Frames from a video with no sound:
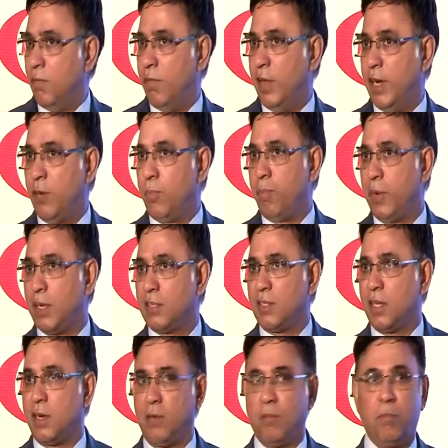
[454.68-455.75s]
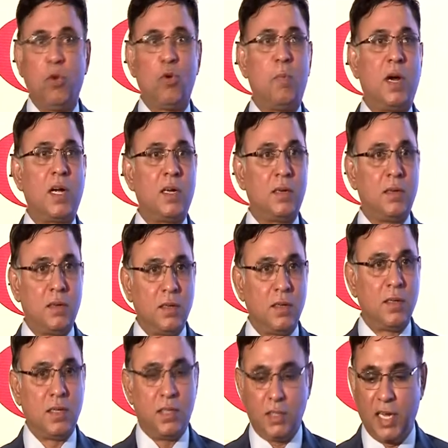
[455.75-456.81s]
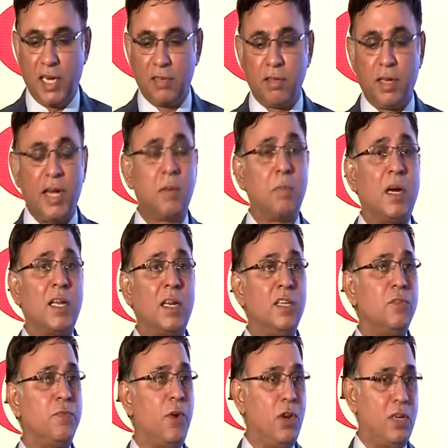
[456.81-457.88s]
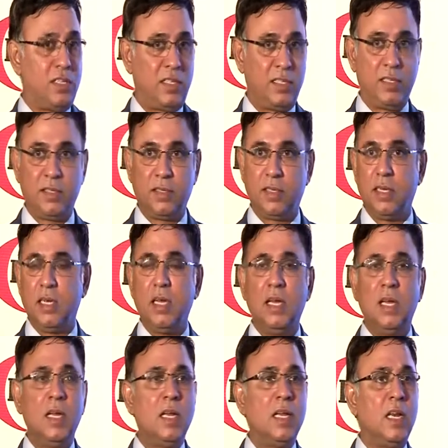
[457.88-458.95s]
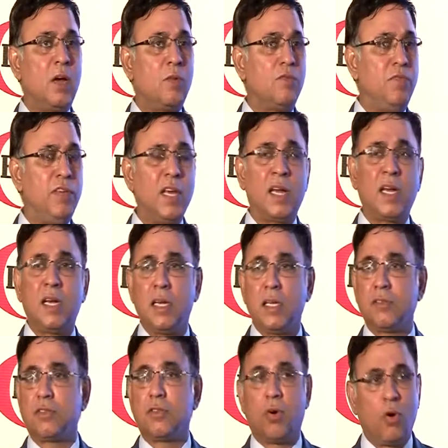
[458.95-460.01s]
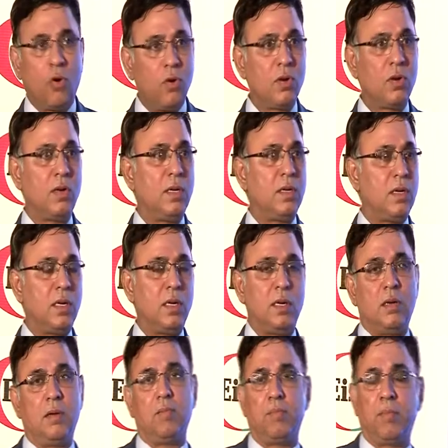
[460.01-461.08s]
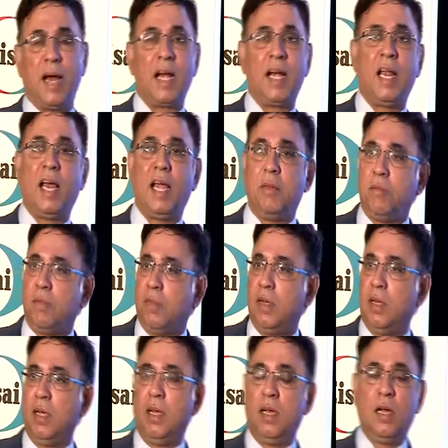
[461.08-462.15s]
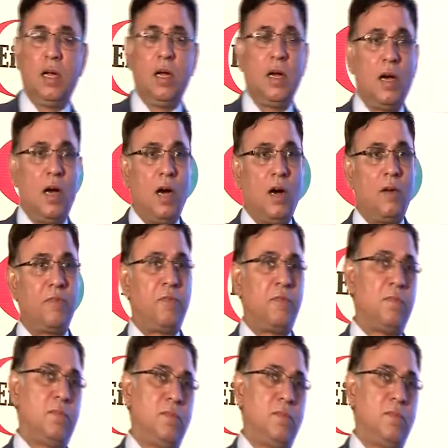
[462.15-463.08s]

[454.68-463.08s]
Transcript: When you press the blue button, then the red button is false. Now, we are in this whole paradigm of